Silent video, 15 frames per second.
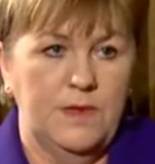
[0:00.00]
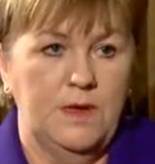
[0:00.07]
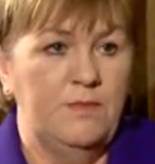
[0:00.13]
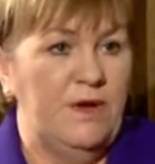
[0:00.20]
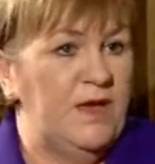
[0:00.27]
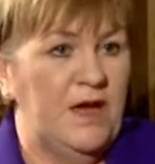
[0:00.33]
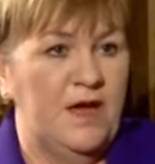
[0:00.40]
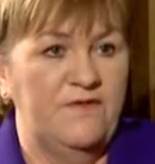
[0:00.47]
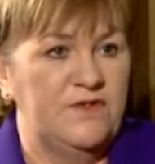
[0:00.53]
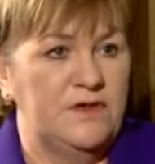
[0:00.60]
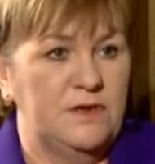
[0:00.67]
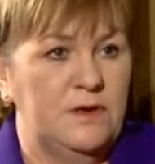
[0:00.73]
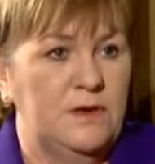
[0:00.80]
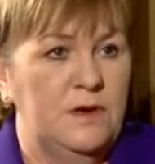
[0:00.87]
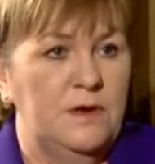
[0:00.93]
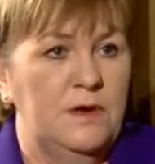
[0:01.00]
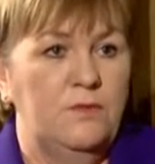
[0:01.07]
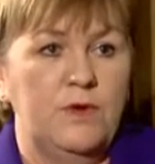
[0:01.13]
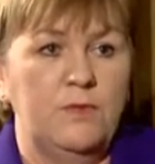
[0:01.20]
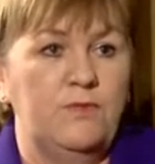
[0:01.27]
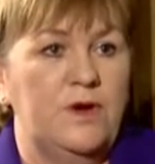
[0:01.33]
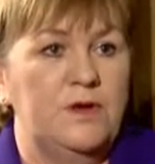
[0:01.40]
It might have to.
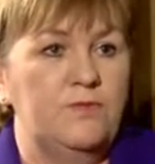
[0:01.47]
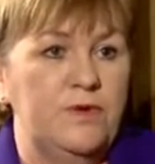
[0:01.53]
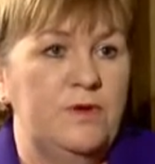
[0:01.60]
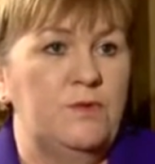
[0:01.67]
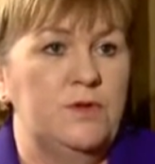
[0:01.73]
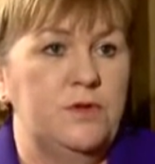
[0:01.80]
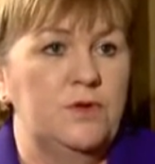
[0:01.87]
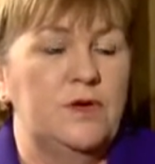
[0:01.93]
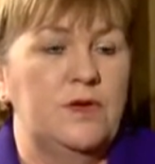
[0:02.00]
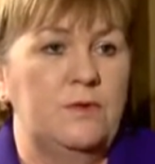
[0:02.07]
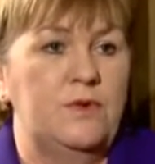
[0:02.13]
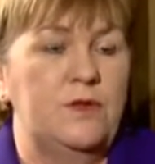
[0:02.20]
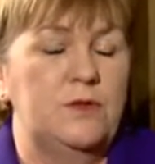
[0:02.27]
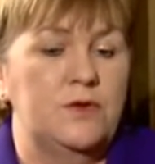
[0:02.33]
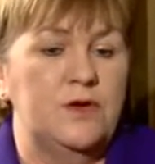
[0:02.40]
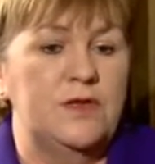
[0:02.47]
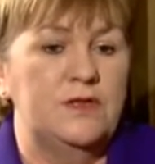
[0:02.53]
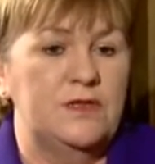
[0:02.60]
But we look